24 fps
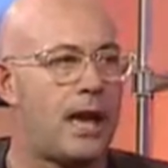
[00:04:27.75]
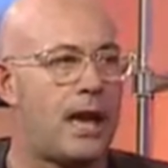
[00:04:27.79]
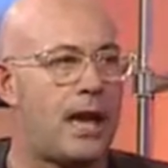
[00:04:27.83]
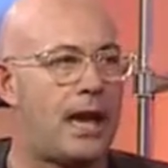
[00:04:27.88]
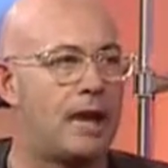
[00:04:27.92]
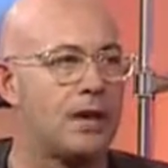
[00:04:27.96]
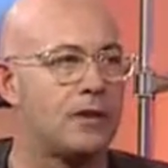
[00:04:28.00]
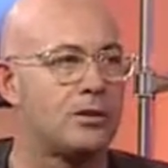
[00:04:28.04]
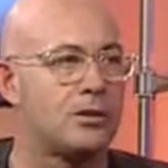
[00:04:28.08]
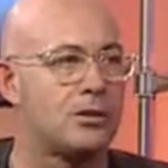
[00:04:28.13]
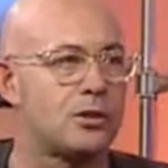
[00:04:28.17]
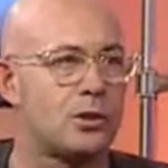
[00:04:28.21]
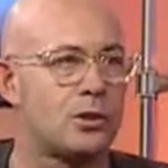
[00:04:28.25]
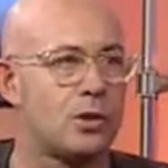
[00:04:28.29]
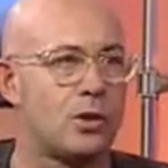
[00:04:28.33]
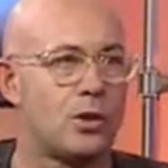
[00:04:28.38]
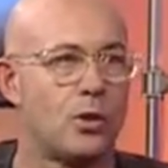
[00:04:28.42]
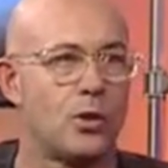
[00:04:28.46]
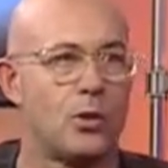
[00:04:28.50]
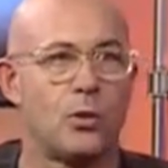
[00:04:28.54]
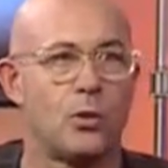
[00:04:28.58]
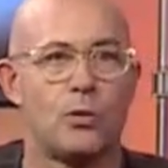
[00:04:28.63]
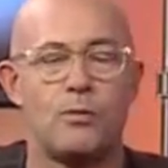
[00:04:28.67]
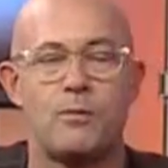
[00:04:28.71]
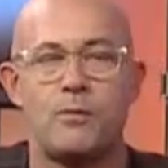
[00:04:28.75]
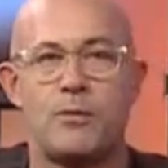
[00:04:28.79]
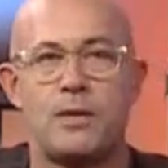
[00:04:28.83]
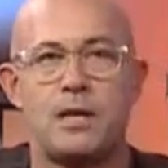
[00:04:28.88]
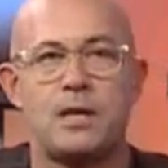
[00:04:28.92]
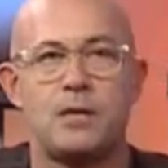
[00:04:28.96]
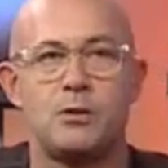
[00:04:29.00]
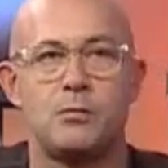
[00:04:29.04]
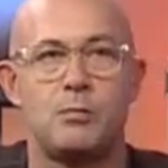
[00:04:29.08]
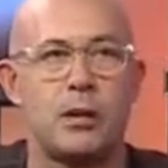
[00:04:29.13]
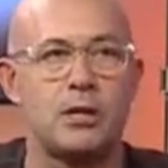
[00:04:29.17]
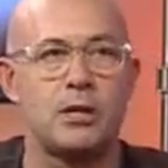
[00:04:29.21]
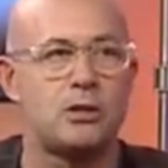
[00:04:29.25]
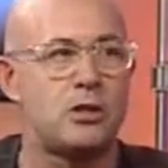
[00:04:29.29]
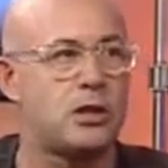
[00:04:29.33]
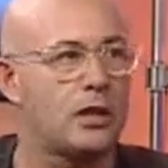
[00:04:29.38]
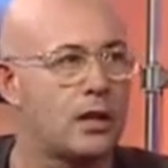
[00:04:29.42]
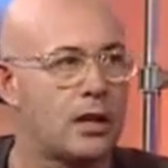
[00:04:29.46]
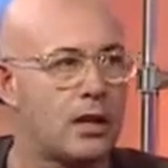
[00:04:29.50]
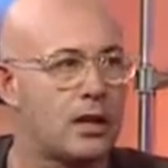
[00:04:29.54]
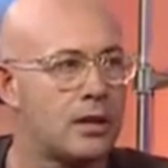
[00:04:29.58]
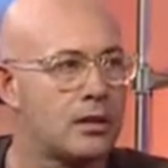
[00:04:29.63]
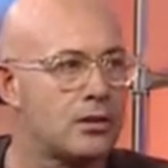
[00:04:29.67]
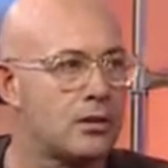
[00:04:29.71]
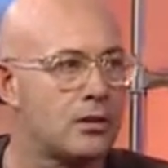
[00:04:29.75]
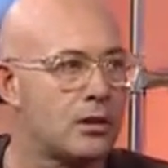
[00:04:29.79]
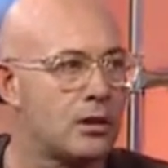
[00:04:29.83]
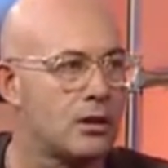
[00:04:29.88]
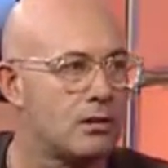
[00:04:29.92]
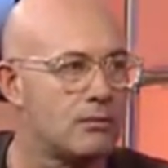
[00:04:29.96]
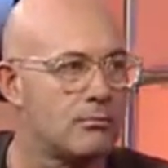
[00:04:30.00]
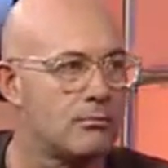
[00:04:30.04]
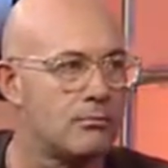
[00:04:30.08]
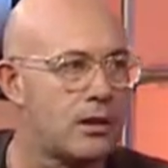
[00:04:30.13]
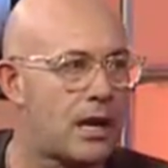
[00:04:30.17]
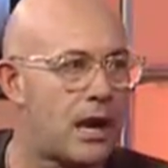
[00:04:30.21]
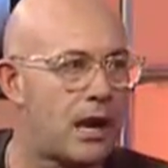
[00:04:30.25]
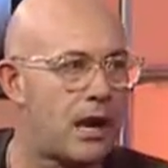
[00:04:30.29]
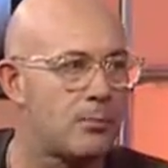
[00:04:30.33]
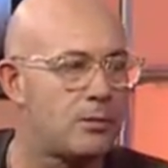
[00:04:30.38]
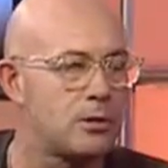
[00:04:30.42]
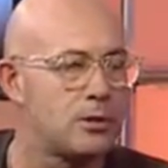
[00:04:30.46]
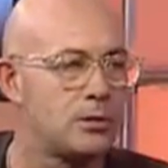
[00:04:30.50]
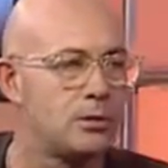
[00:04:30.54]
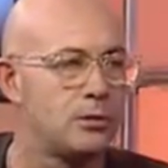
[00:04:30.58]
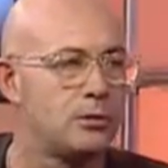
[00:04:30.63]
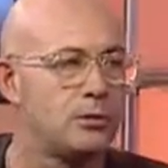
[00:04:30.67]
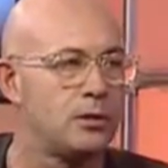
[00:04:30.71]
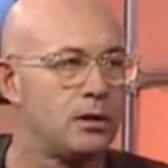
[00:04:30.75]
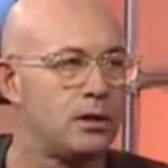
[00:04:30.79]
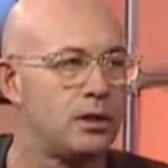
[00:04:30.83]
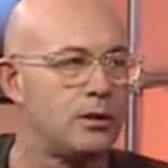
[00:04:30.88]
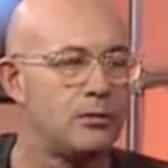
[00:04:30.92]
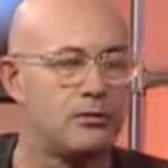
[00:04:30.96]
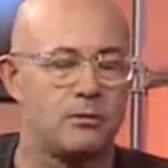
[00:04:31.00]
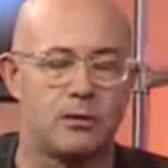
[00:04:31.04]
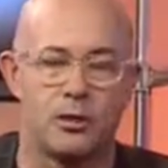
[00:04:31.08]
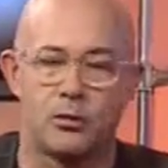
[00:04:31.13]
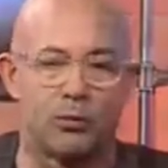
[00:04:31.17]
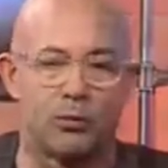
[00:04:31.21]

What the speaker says: And so these budget cuts are they're